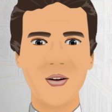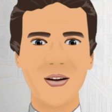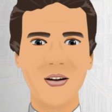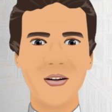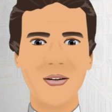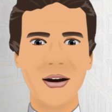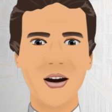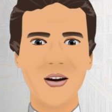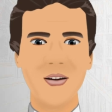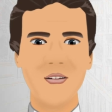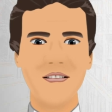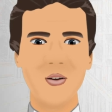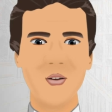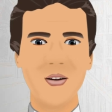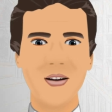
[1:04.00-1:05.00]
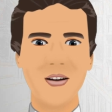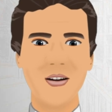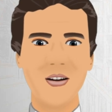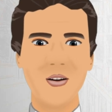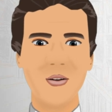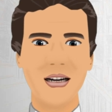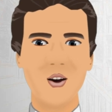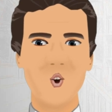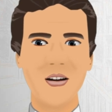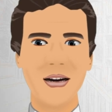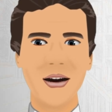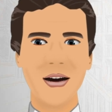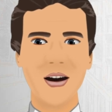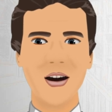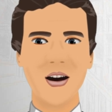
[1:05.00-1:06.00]
ranked number three hundred
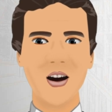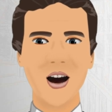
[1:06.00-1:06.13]
sixty-eight